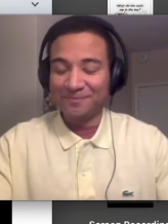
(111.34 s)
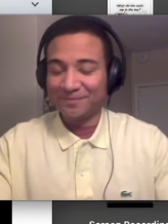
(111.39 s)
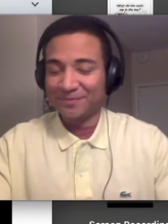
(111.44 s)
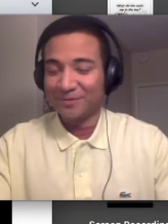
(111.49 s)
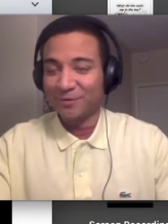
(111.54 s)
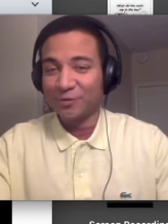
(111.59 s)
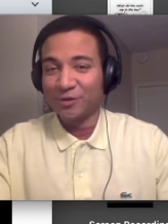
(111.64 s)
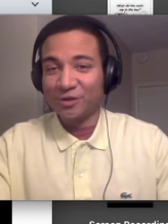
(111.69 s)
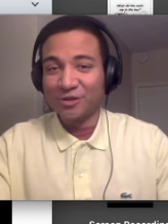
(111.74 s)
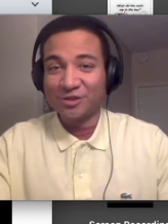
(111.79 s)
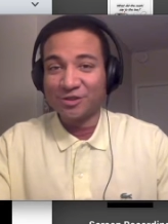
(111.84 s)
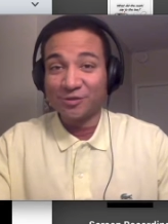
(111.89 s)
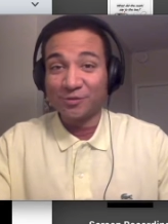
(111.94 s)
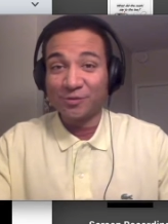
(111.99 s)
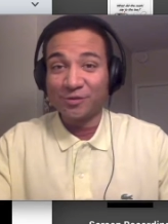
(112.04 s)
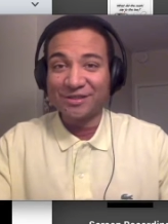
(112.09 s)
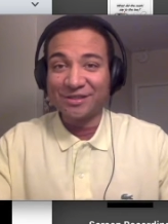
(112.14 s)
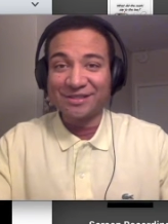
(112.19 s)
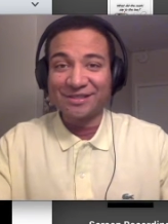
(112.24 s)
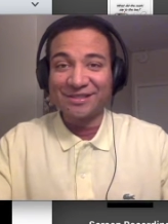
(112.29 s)
which
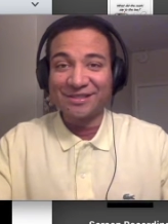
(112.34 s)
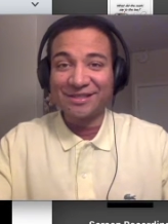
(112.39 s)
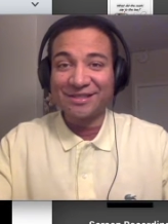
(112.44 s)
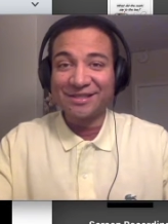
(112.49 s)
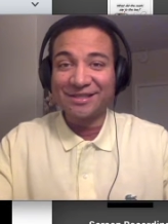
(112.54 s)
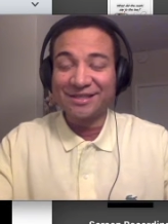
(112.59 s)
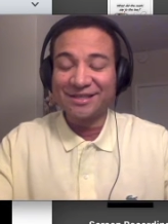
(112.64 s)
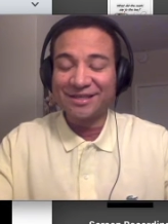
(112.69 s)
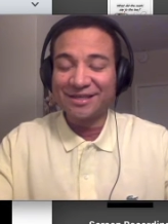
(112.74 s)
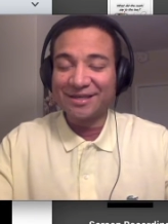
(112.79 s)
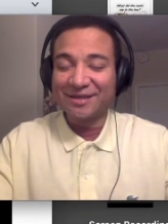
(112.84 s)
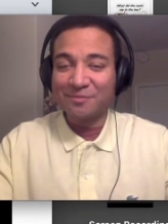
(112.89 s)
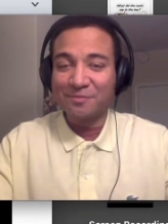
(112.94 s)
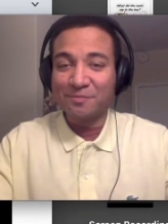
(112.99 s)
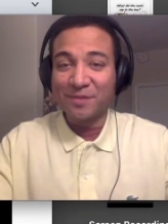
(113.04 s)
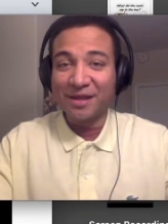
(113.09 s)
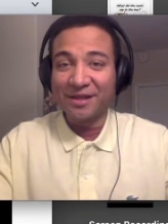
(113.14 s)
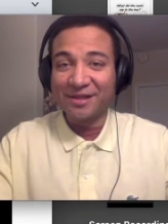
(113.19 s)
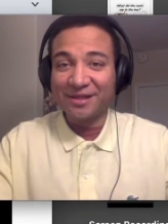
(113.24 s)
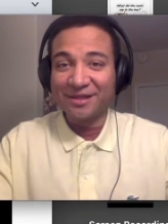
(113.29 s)
we see
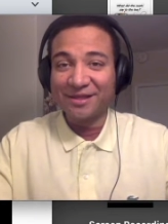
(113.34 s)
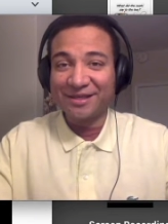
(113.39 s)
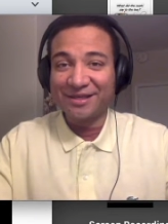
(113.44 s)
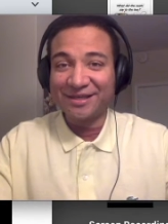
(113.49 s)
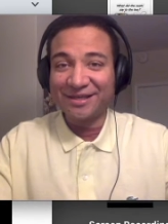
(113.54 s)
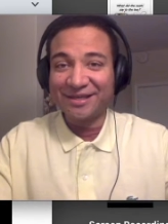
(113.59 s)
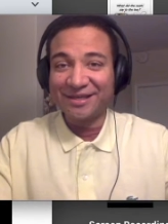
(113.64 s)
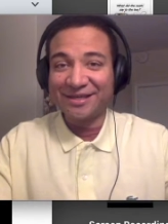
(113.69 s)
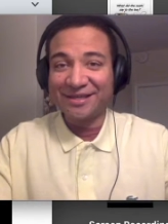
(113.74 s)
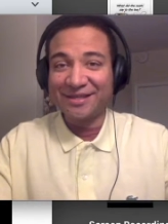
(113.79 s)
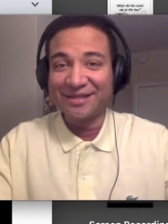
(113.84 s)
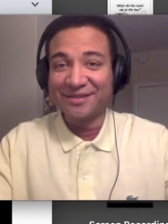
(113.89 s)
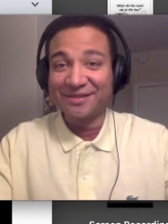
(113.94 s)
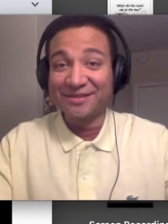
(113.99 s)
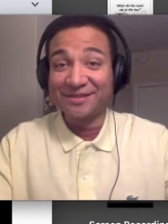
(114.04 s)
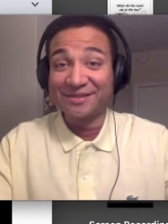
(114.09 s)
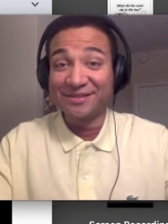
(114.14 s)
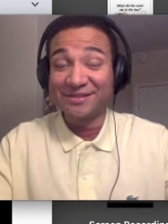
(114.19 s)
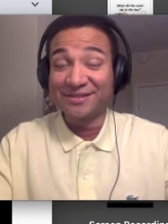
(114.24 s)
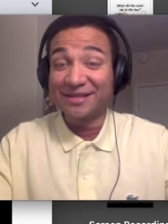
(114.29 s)
mainly in
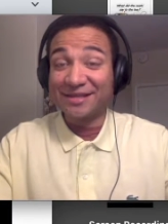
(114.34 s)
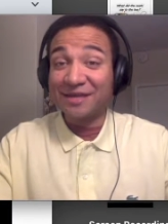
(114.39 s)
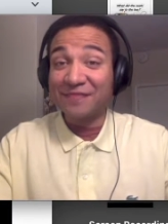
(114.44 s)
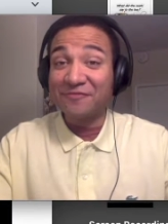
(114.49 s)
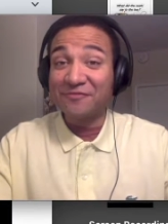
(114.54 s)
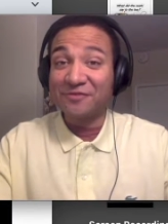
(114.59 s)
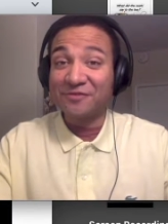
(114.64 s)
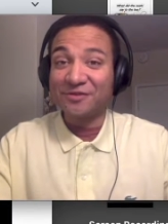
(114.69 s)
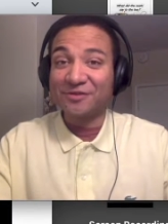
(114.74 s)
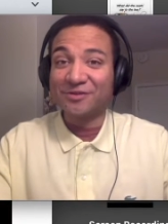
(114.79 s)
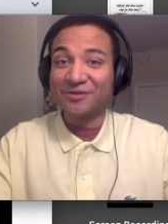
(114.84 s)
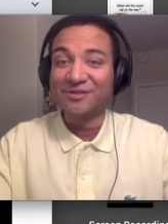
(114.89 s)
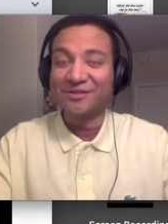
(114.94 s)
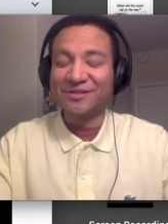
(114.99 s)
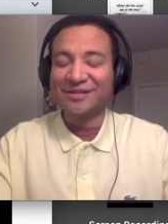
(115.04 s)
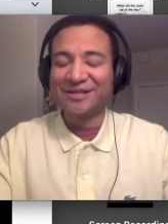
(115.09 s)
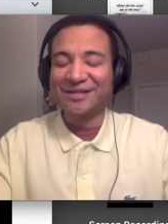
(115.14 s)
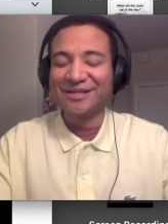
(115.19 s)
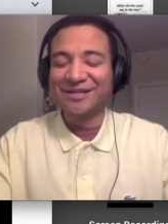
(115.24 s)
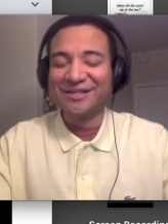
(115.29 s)
the STEM fields,
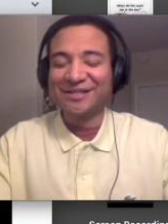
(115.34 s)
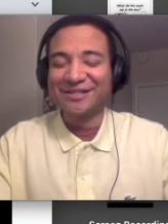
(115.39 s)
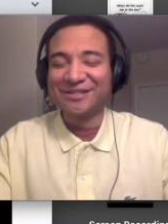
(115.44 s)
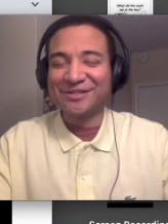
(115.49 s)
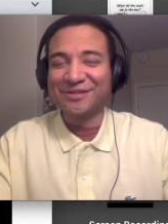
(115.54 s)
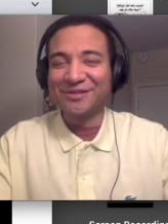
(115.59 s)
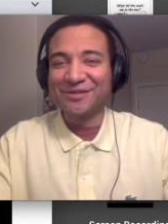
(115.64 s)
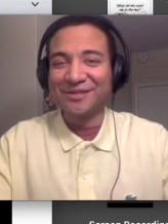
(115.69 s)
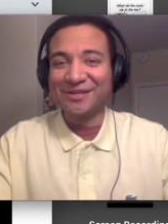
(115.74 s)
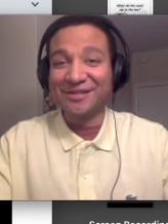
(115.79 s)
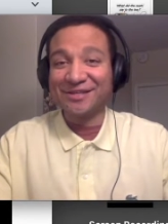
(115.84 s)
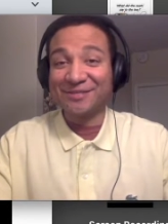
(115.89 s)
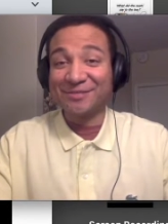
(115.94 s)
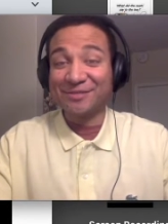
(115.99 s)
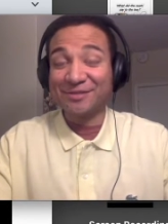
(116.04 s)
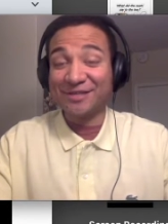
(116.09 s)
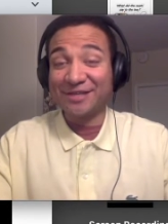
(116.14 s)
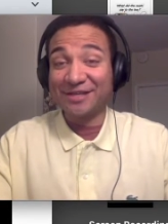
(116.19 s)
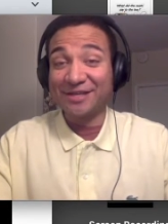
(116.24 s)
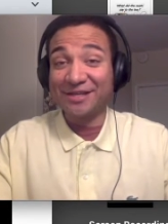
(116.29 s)
so things
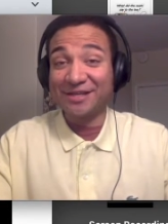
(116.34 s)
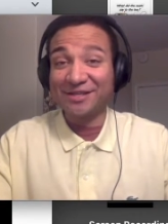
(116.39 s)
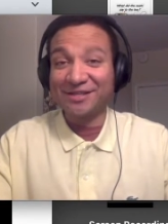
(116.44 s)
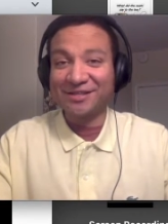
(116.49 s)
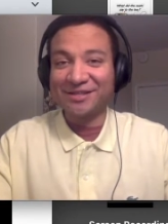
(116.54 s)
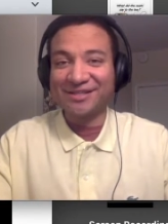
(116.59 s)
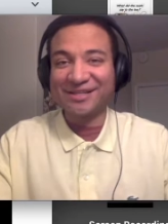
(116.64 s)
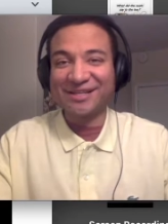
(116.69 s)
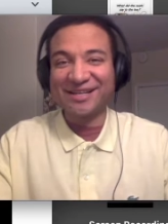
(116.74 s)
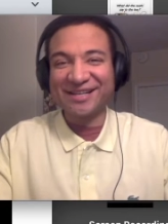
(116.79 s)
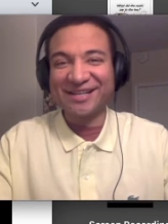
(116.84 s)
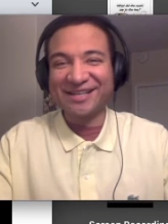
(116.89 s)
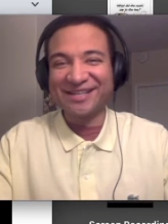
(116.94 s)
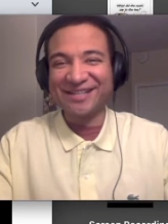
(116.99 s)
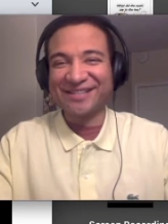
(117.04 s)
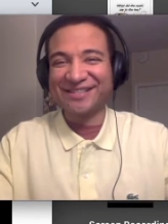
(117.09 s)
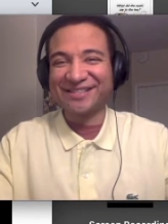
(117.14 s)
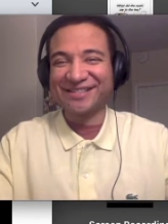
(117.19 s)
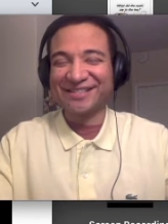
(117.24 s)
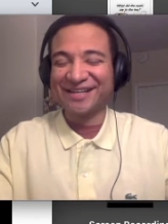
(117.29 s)
pertaining to
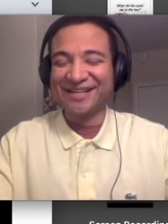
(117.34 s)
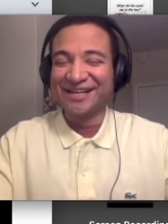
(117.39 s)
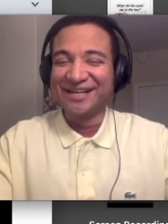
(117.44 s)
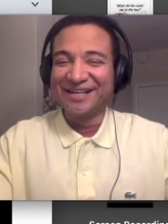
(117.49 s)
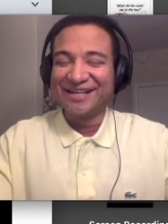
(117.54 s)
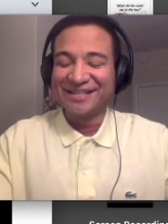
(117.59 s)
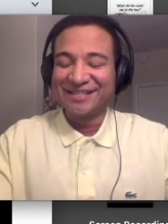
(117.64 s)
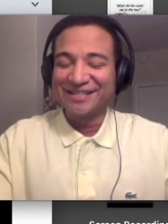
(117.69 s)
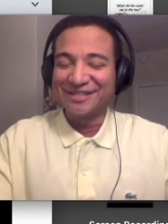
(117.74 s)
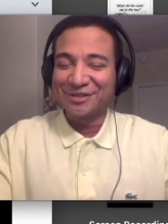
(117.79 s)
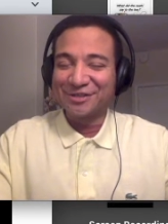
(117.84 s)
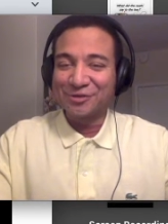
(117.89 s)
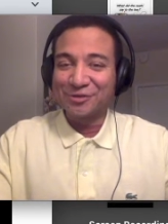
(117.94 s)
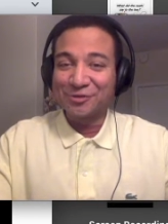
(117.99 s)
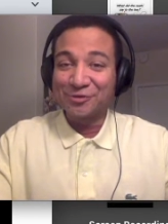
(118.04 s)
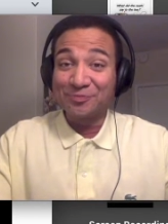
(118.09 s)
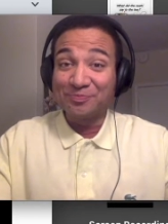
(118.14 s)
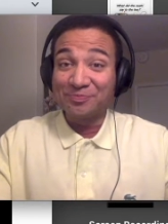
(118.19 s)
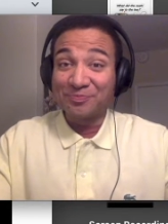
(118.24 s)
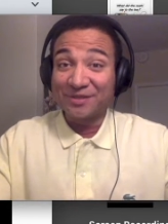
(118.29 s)
science.
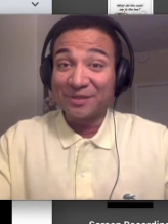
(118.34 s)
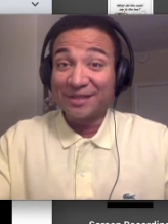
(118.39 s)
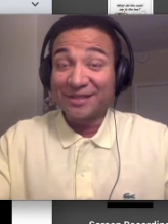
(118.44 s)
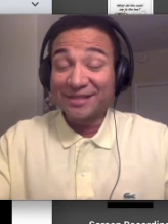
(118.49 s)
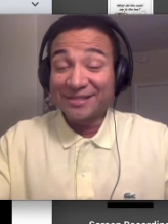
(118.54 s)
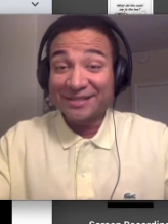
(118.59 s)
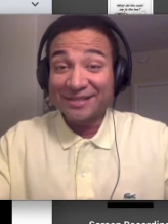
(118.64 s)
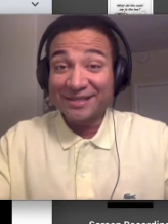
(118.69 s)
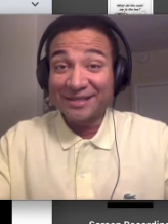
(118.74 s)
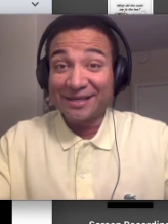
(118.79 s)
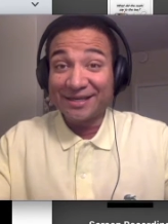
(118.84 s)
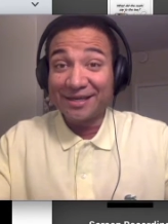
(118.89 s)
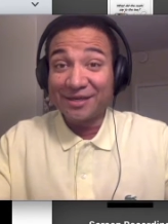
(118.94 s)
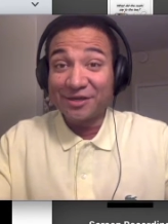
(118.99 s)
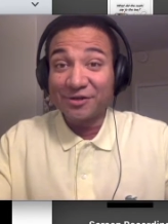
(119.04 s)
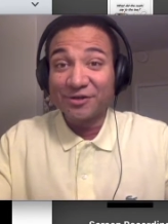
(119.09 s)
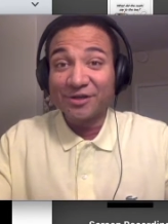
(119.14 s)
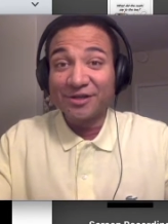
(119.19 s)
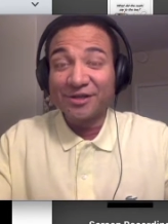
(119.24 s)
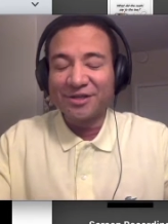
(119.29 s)
So let's say
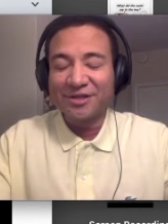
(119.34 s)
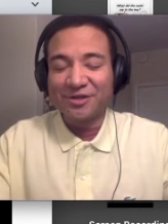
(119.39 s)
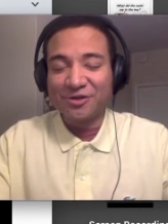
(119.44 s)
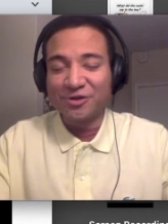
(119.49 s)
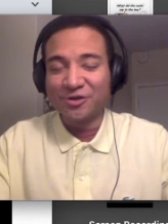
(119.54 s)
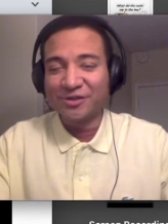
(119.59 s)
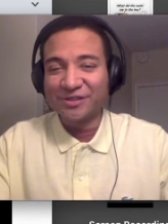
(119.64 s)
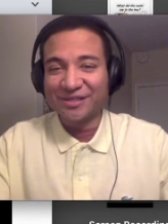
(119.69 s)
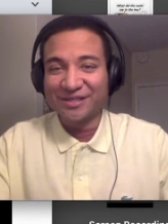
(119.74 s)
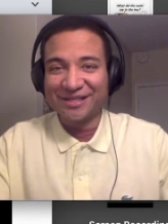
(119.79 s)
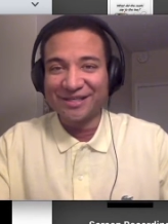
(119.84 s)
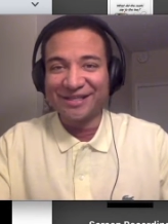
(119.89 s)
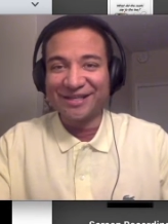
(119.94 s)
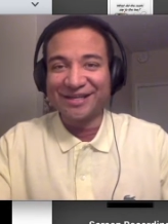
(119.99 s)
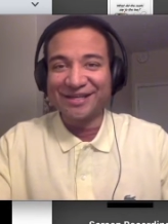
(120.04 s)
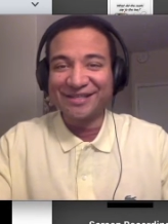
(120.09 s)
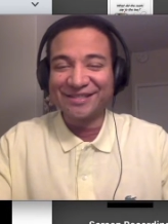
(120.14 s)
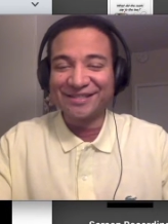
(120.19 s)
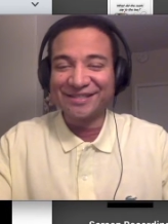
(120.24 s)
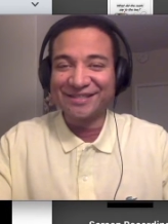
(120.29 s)
you're in a nursing
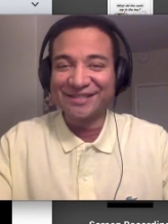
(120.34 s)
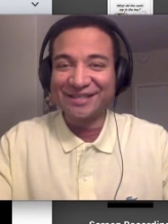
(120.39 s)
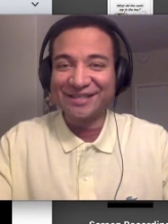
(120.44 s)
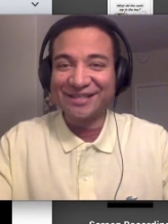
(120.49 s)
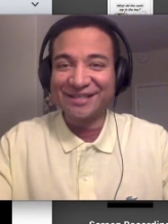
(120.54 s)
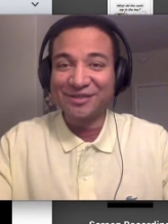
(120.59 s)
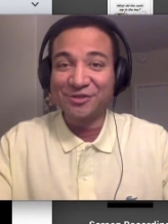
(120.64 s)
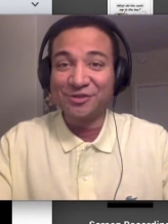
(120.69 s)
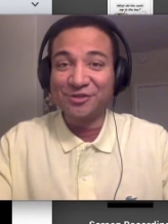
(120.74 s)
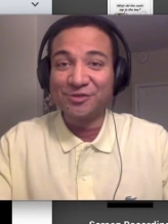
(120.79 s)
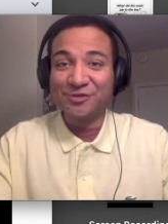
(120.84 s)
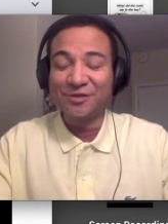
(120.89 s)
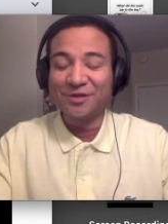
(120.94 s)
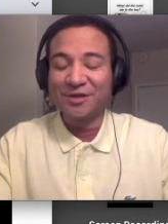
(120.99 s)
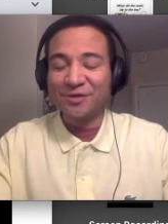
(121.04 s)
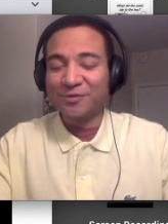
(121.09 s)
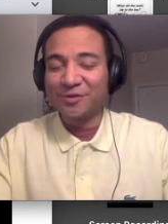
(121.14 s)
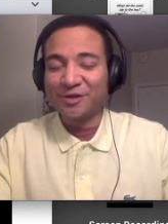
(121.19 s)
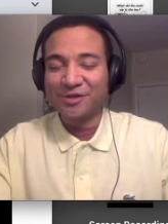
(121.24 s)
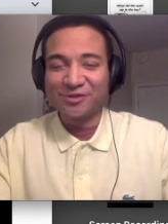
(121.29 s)
class and you're doing
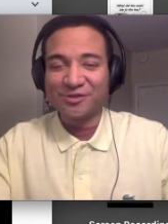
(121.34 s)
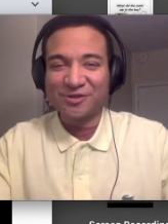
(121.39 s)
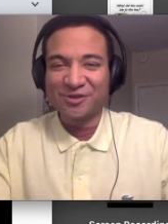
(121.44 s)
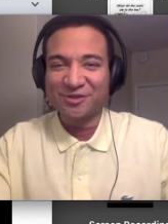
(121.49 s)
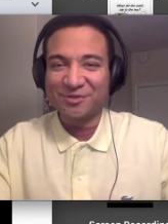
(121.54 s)
a research